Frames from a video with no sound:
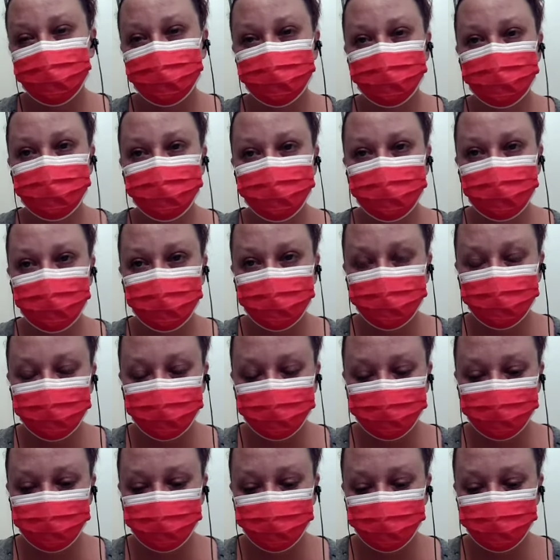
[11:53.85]
there's something I
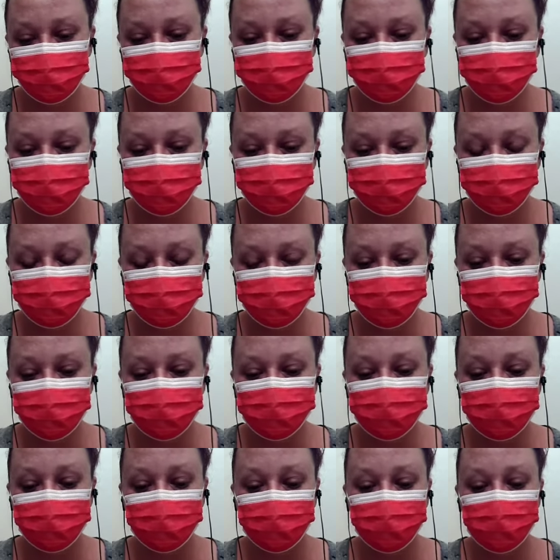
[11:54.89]
wanted to throw in here at you guys.